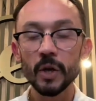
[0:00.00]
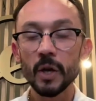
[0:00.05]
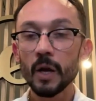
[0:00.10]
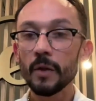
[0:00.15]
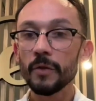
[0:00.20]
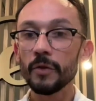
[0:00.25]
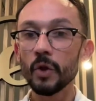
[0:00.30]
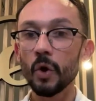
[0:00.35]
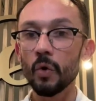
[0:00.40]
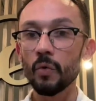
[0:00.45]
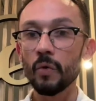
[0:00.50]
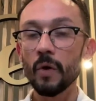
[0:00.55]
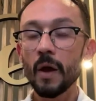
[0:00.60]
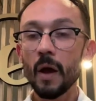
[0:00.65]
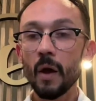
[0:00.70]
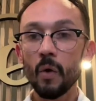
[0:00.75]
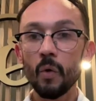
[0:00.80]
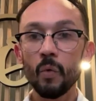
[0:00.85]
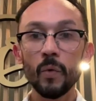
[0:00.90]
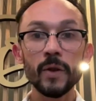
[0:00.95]
No,
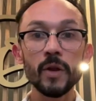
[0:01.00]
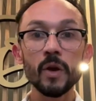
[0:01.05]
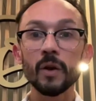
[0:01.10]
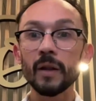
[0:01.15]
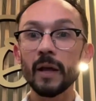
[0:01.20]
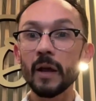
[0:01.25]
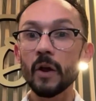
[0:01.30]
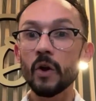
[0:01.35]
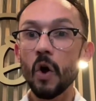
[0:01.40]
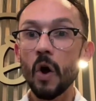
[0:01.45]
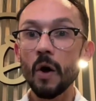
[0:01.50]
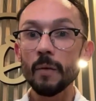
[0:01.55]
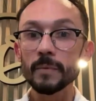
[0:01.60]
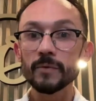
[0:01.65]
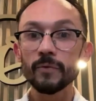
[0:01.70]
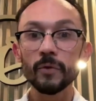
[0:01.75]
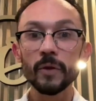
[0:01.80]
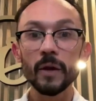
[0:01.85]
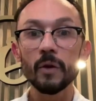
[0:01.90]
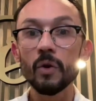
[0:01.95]
when your client comes
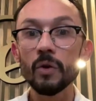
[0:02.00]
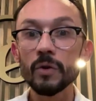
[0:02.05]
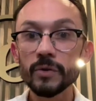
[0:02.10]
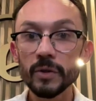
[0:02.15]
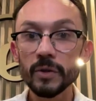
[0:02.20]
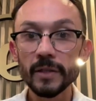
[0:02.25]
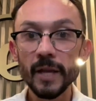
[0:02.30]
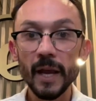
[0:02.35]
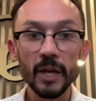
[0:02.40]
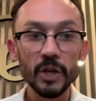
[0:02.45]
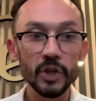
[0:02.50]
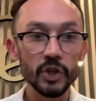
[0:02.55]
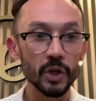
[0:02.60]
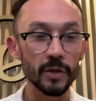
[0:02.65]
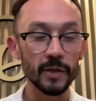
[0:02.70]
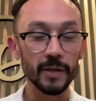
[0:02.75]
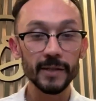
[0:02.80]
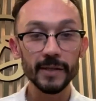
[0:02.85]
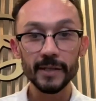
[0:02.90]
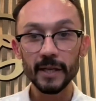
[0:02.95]
for a
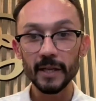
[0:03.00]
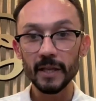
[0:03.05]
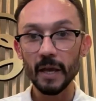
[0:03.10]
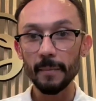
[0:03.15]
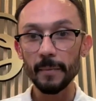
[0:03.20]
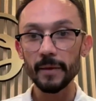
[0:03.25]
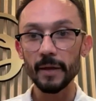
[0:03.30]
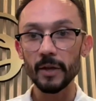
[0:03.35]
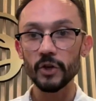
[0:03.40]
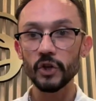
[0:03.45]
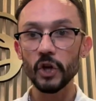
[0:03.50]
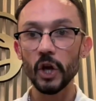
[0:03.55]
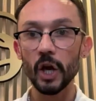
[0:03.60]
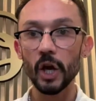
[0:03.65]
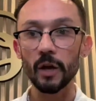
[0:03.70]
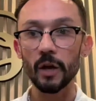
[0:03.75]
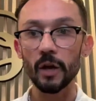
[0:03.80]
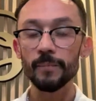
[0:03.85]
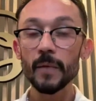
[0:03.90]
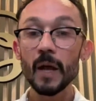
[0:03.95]
consultation, sit them in the
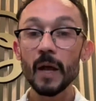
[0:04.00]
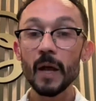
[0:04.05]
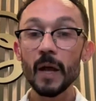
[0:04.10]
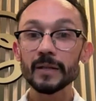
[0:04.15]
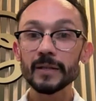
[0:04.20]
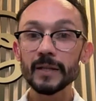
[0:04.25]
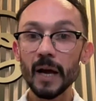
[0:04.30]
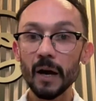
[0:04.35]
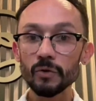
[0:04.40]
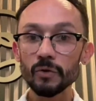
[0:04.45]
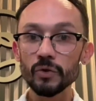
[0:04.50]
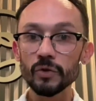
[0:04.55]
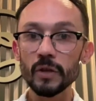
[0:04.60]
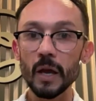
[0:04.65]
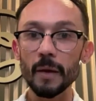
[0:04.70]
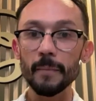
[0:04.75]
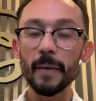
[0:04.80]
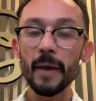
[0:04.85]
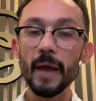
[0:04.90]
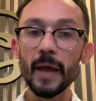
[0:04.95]
chair, talk to
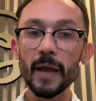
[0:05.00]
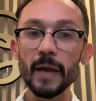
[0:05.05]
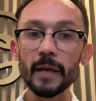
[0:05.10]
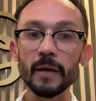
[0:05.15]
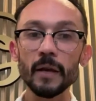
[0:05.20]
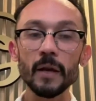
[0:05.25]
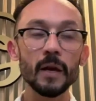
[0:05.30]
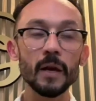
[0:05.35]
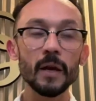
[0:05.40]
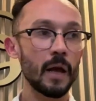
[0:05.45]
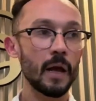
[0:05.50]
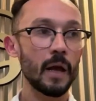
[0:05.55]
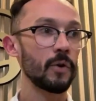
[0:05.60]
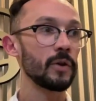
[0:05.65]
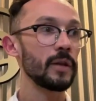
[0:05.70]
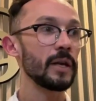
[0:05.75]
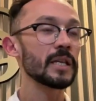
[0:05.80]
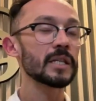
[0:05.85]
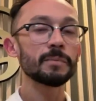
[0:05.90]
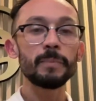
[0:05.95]
them. Hey, I'm
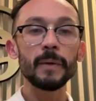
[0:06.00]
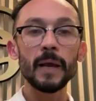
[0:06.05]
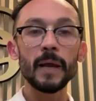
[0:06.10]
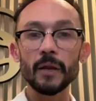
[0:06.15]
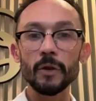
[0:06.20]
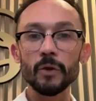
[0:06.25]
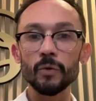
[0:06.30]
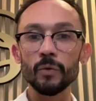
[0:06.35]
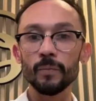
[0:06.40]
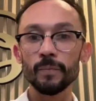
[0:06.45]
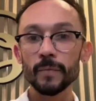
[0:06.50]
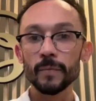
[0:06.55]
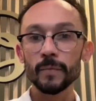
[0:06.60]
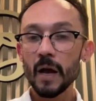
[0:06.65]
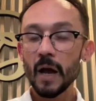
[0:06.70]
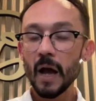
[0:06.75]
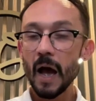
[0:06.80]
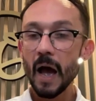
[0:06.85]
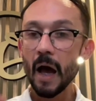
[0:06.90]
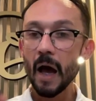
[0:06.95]
gonna explain you
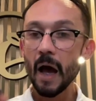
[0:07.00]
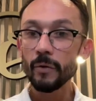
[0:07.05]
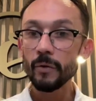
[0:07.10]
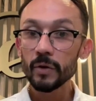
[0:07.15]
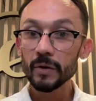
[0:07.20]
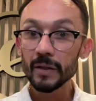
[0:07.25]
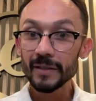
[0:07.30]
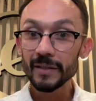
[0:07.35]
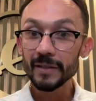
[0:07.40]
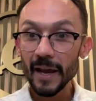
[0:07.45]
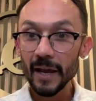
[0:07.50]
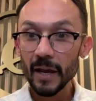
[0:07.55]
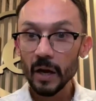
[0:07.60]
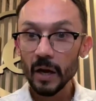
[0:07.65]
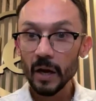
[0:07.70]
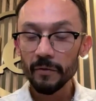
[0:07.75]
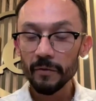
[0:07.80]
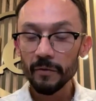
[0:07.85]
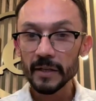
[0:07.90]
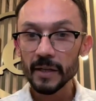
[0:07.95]
how you're gonna take care
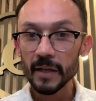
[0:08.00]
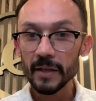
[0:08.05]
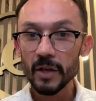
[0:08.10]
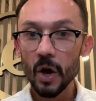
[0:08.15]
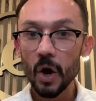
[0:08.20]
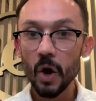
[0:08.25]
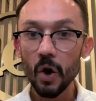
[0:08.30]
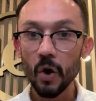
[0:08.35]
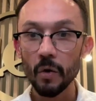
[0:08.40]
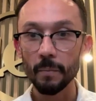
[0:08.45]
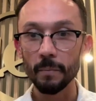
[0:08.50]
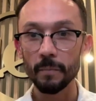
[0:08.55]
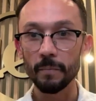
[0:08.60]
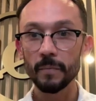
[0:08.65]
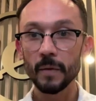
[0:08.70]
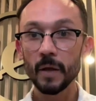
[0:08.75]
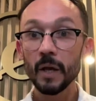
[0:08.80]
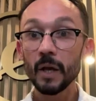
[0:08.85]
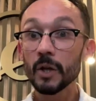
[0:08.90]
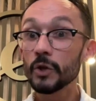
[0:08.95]
of these at home.
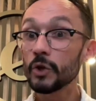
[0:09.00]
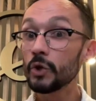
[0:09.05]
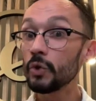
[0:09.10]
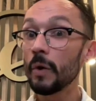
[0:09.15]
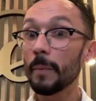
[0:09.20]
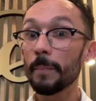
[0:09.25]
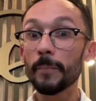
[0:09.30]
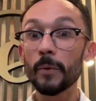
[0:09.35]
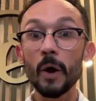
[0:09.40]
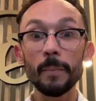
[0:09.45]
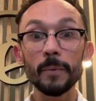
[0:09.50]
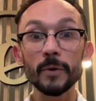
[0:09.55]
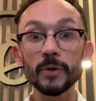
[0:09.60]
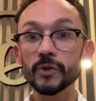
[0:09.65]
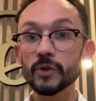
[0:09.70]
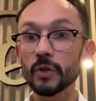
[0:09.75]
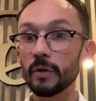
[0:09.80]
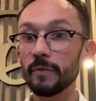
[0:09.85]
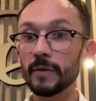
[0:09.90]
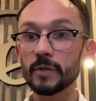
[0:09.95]
Do a proper
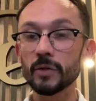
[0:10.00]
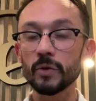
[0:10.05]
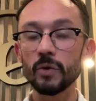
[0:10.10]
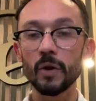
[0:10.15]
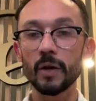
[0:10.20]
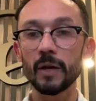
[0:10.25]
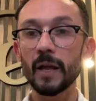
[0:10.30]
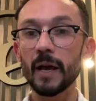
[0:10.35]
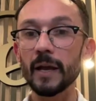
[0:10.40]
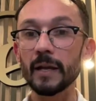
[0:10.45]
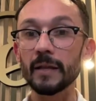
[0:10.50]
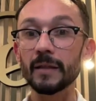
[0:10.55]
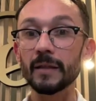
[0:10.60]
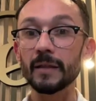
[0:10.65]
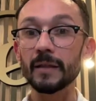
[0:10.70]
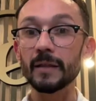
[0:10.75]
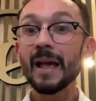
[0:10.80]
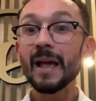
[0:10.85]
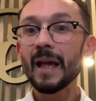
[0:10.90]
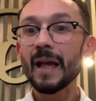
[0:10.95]
service to your client.
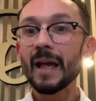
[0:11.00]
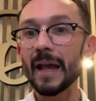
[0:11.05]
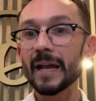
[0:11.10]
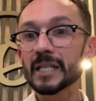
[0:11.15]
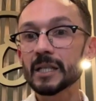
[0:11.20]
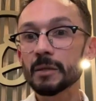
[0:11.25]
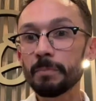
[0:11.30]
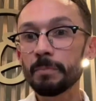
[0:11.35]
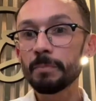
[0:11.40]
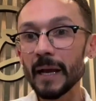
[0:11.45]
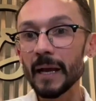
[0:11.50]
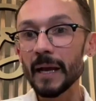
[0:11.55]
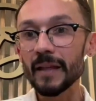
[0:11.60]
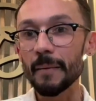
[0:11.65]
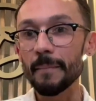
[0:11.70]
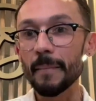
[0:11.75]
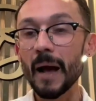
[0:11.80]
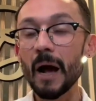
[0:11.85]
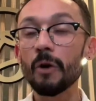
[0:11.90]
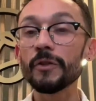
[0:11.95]
Explain
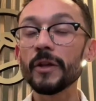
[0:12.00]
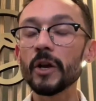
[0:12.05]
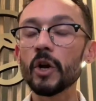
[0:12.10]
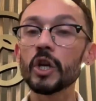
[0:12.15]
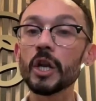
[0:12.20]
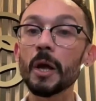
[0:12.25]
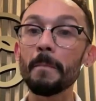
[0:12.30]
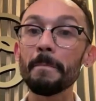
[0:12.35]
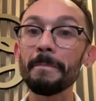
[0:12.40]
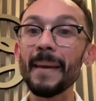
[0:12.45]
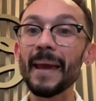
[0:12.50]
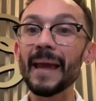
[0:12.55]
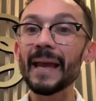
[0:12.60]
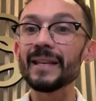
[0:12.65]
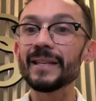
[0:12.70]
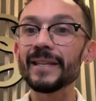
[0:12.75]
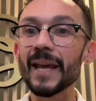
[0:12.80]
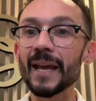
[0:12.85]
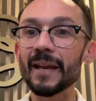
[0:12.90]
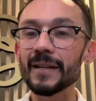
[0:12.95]
them how they're gonna
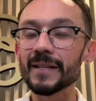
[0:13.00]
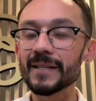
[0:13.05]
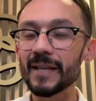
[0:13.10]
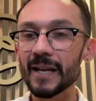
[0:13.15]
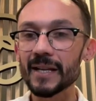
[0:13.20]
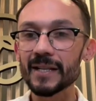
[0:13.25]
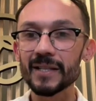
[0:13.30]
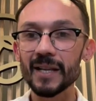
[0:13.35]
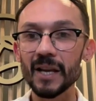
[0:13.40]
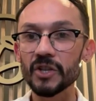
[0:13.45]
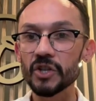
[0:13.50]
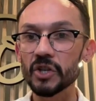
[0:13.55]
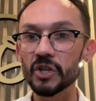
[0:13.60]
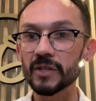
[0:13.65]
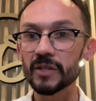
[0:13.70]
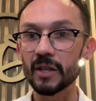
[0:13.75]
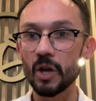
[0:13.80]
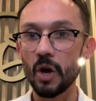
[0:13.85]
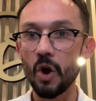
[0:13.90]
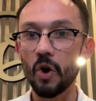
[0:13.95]
maintain these extensions
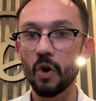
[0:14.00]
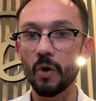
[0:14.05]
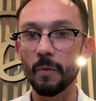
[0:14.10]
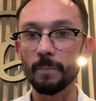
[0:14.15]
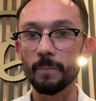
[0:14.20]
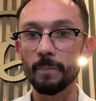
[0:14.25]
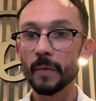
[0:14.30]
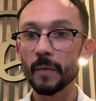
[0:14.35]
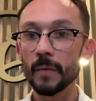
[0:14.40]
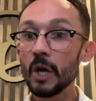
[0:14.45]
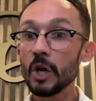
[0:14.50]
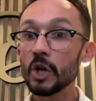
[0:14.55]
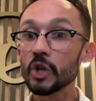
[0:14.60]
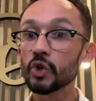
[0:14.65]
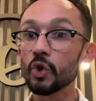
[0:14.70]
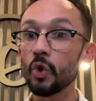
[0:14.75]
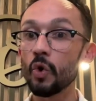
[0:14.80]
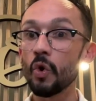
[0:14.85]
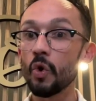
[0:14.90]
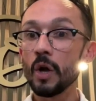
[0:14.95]
at home.
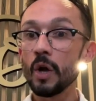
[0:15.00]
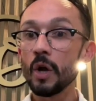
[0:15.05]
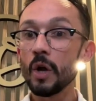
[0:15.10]
So